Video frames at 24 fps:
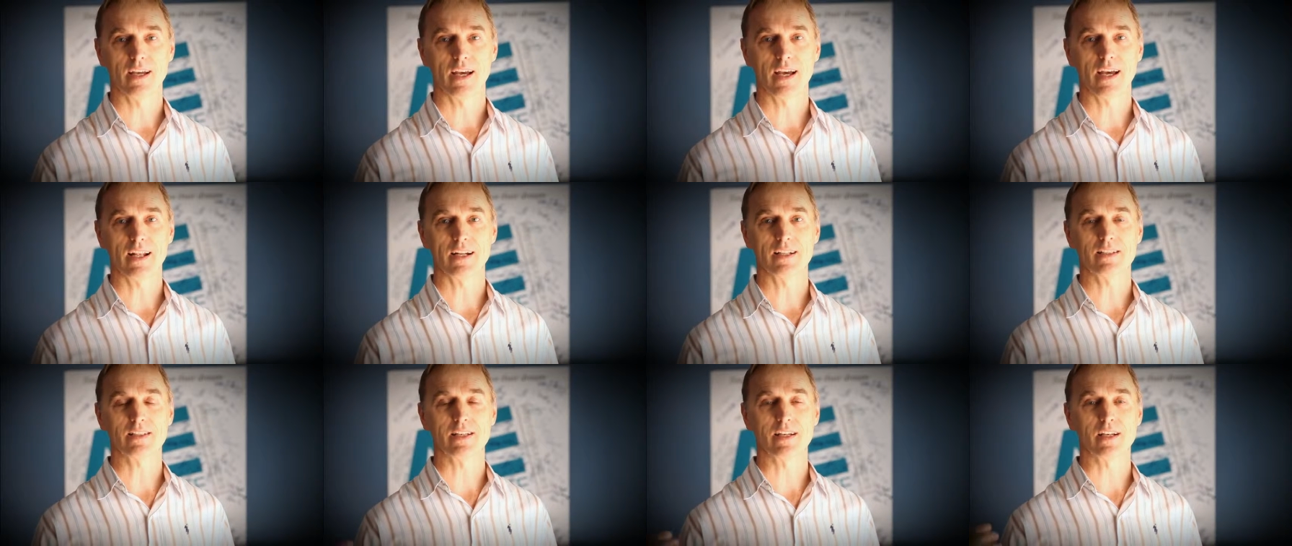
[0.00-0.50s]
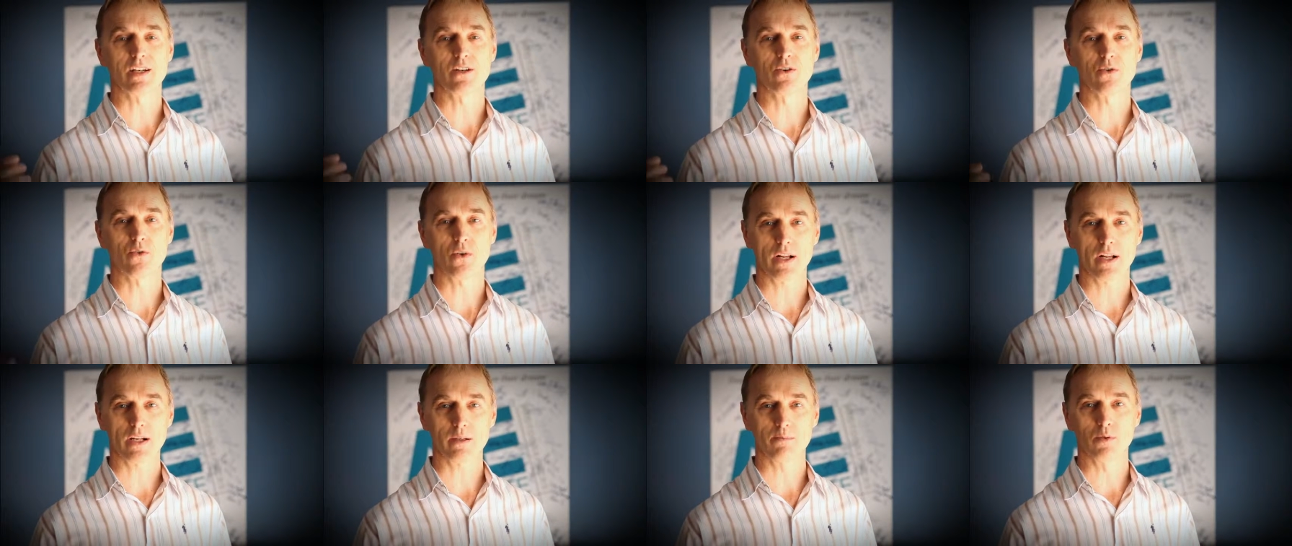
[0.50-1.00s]
and it's
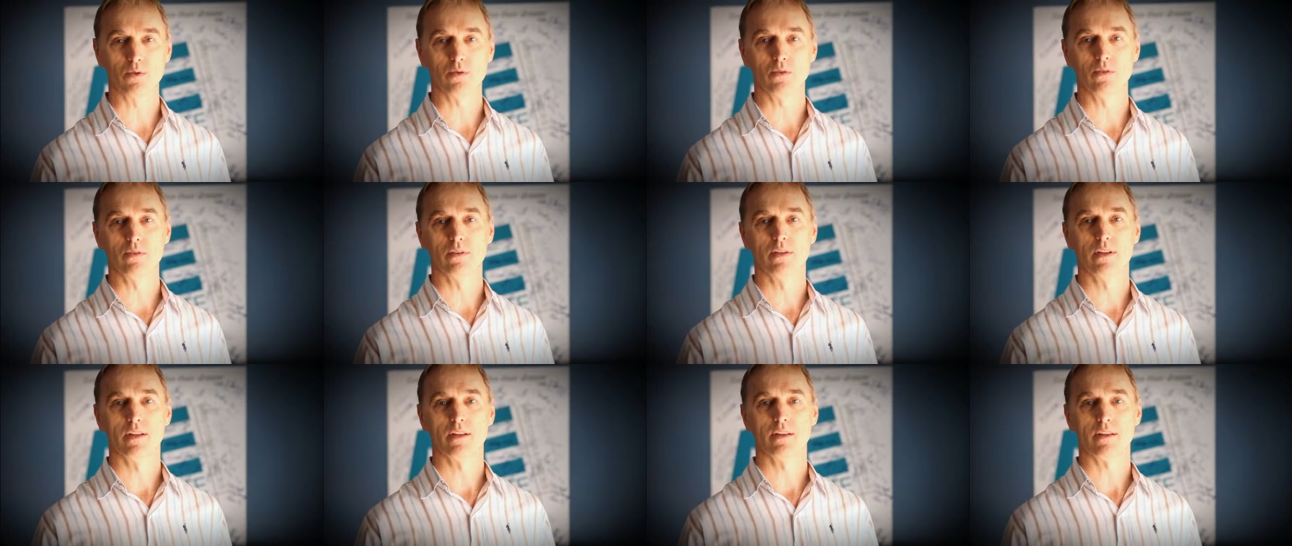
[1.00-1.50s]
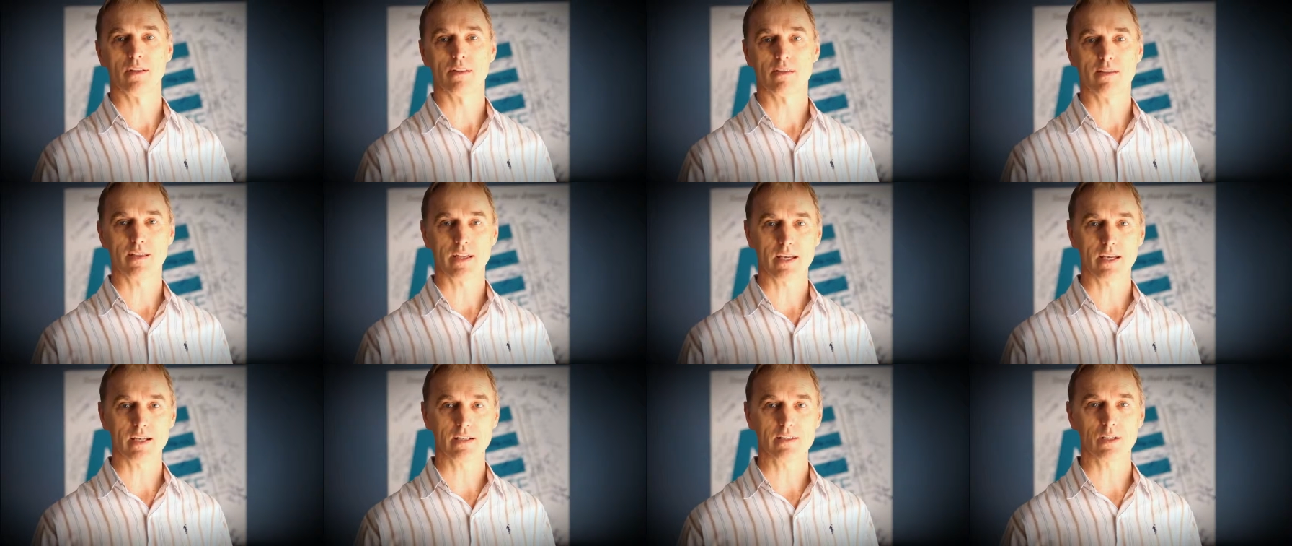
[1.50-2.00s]
incredible the
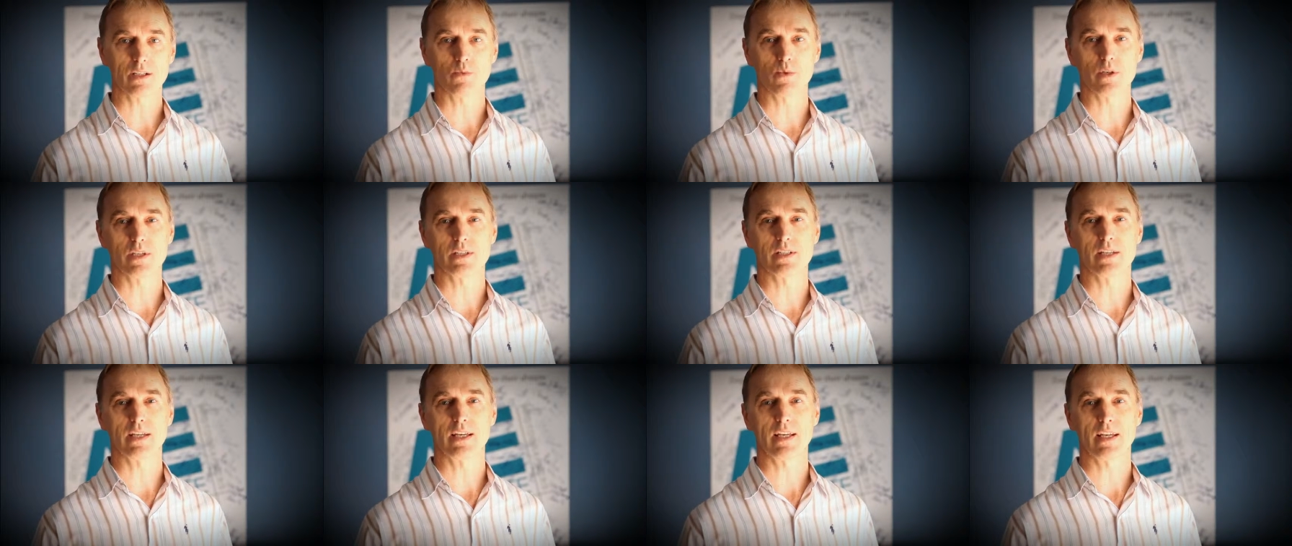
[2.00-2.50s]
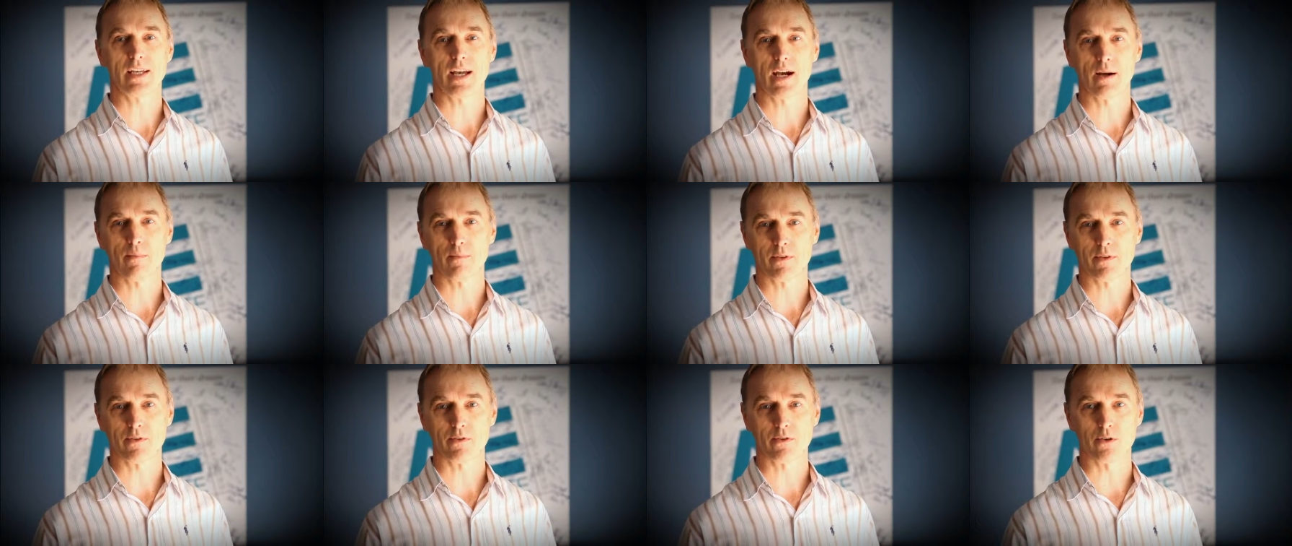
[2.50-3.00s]
things that we see
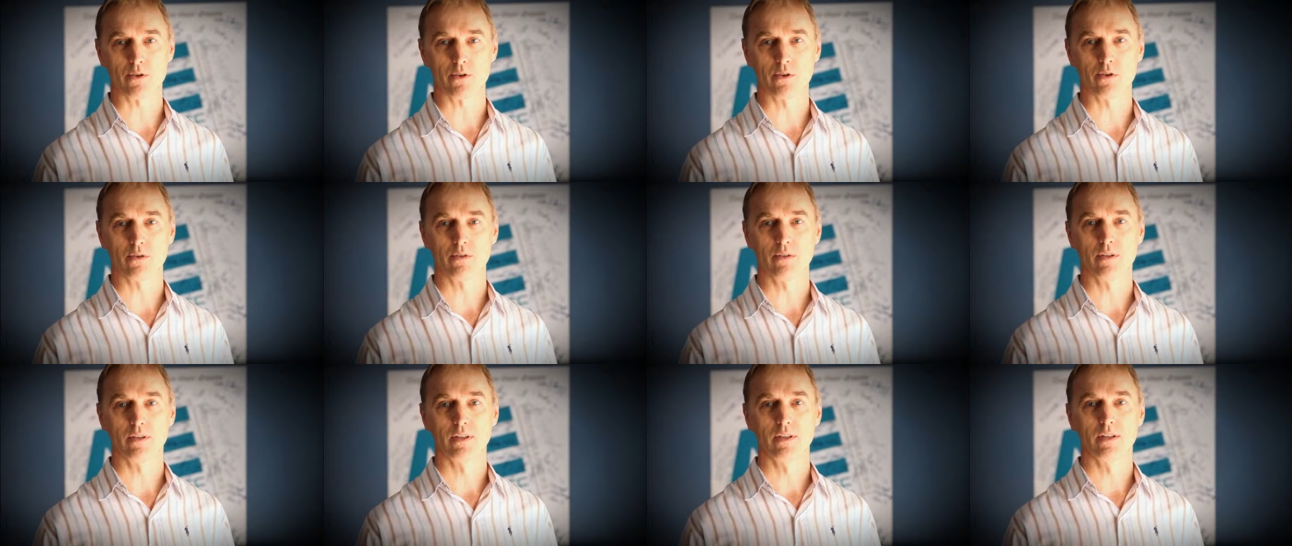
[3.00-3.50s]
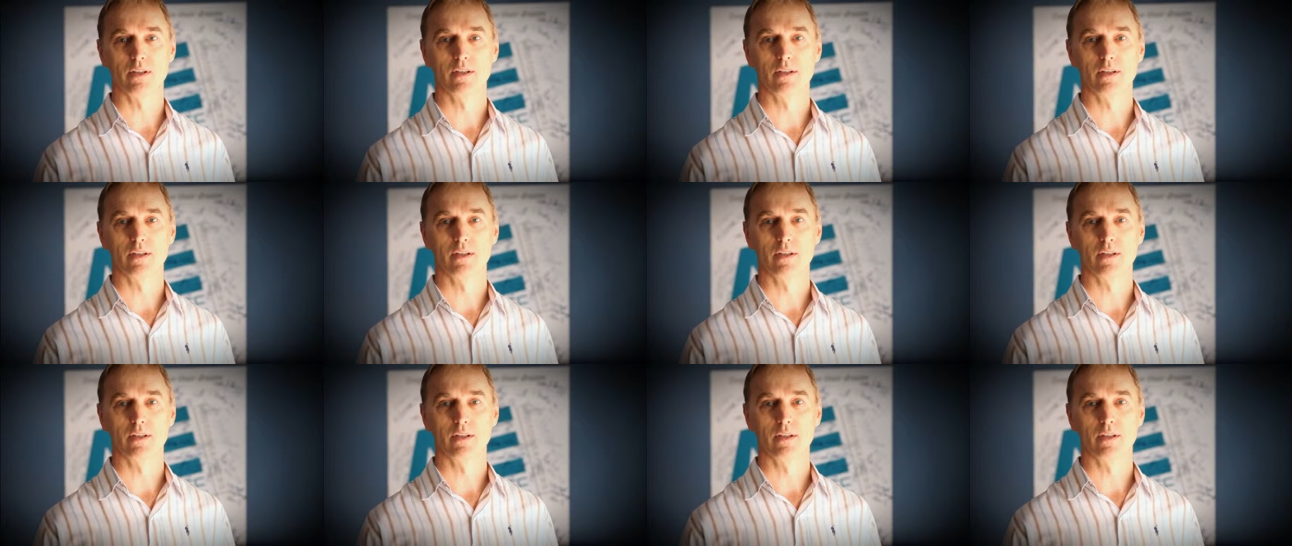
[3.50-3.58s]
come through